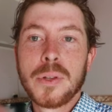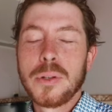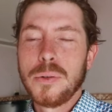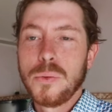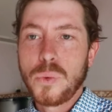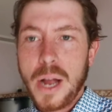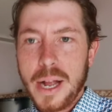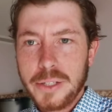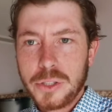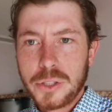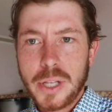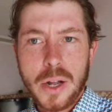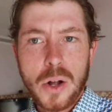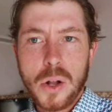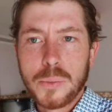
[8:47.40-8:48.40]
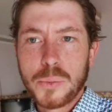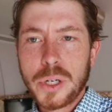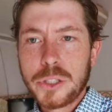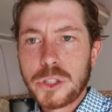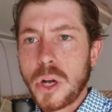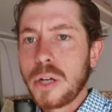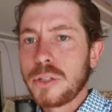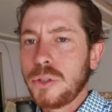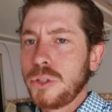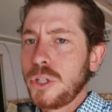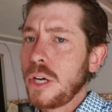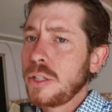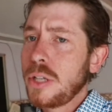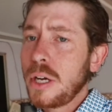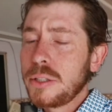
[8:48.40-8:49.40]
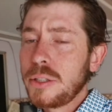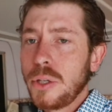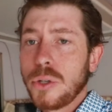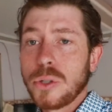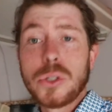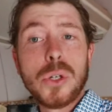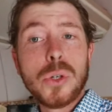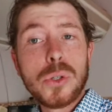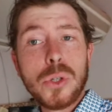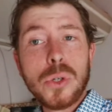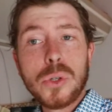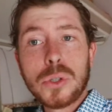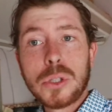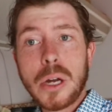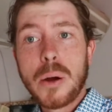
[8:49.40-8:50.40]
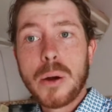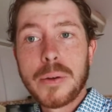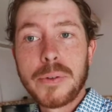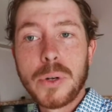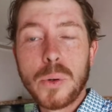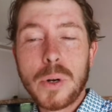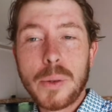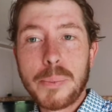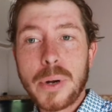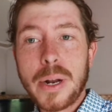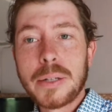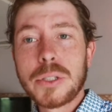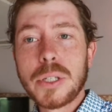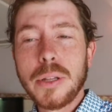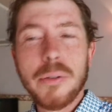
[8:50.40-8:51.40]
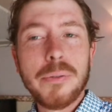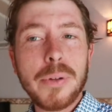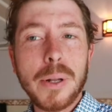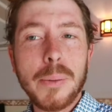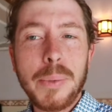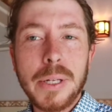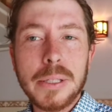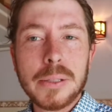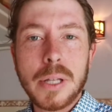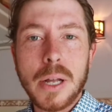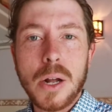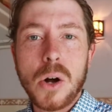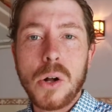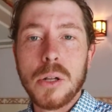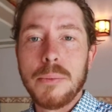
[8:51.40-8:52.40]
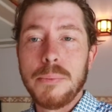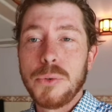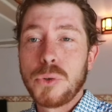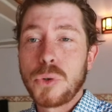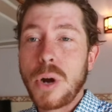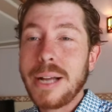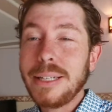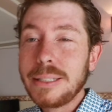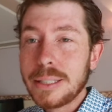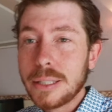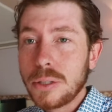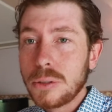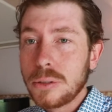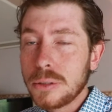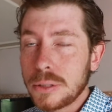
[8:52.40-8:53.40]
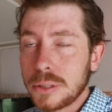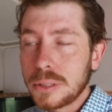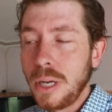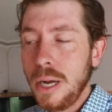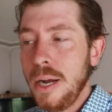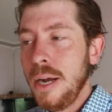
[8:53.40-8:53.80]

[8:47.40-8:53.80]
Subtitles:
rides. They call them rickshaws or tuktuks here, or tuktuks, however you want to pronounce it. In the Philippines, they call them tricycles.